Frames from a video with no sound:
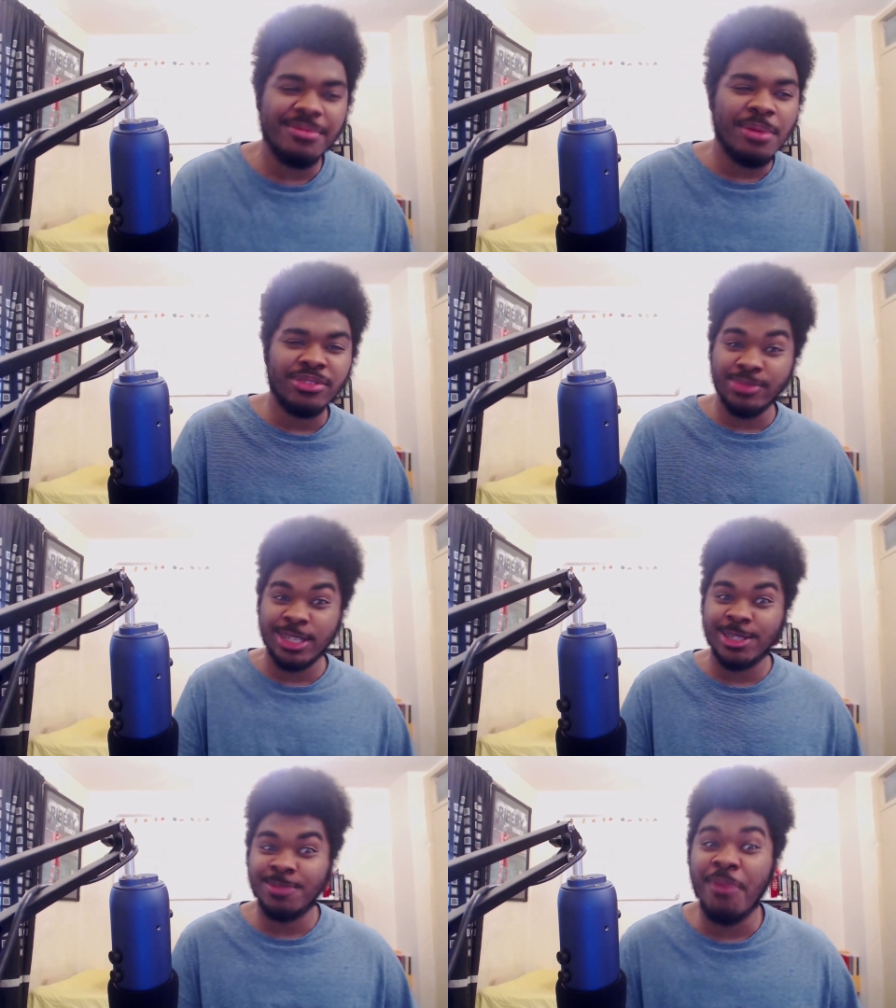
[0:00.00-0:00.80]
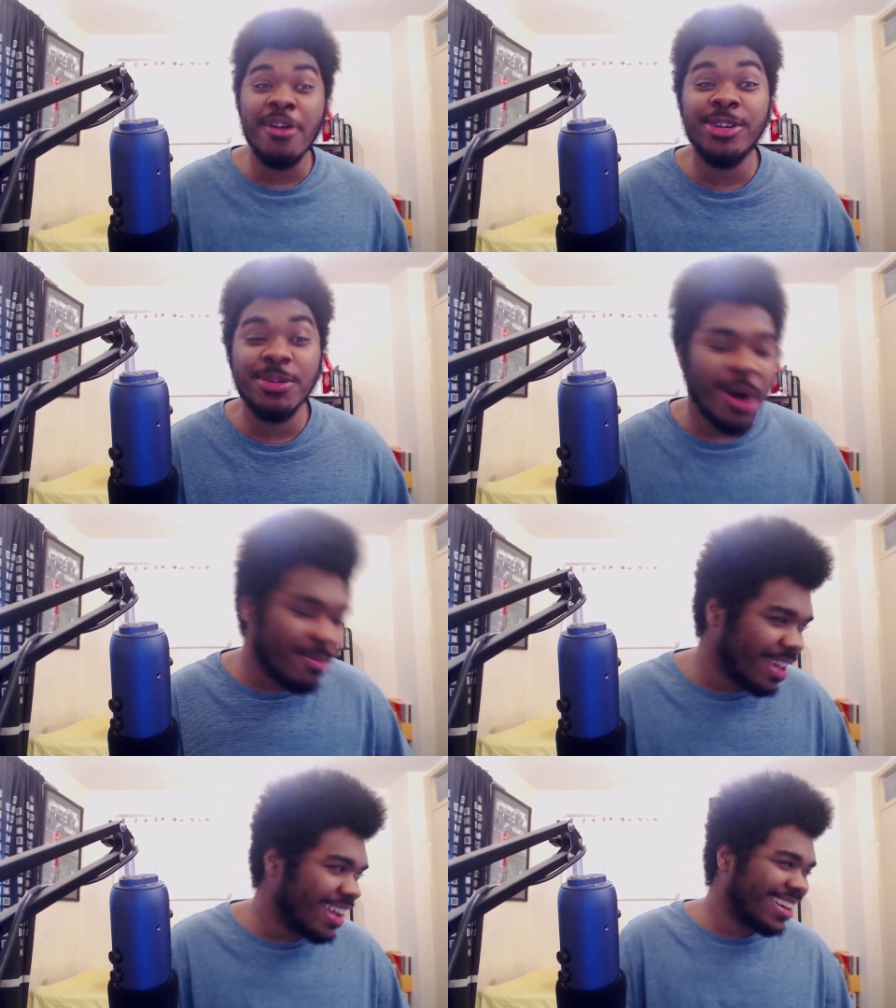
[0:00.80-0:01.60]
i'm from spongebob
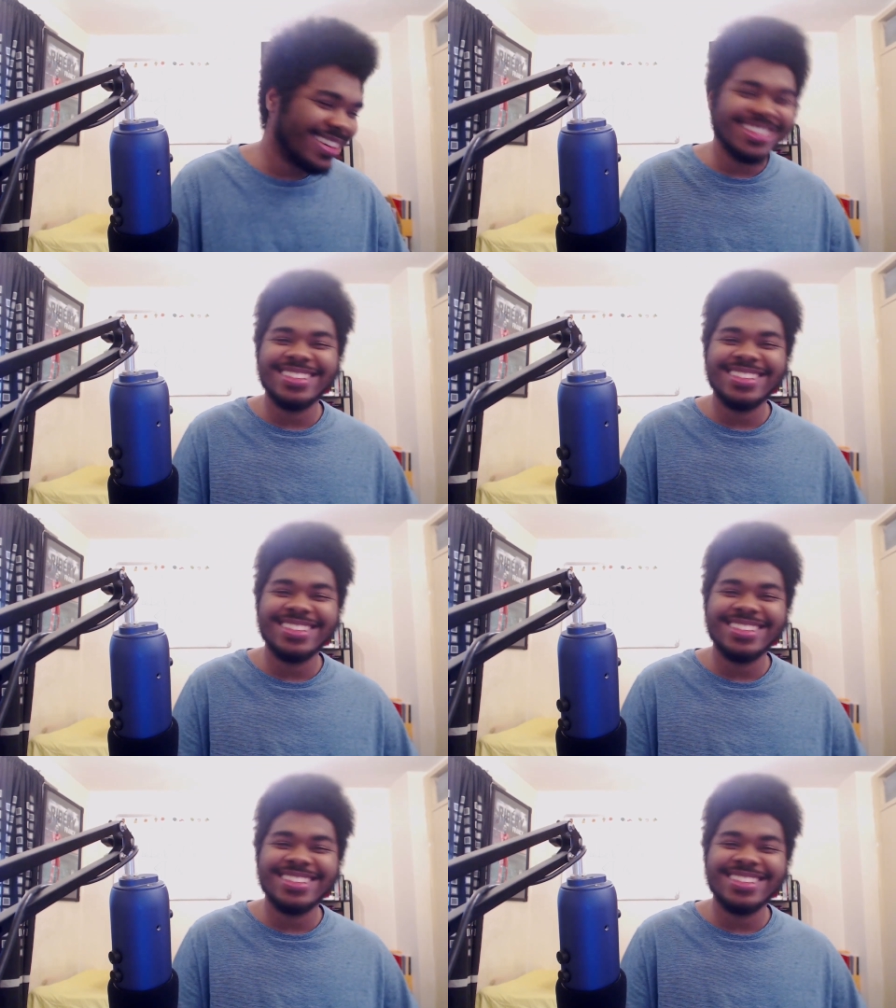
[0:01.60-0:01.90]
like, like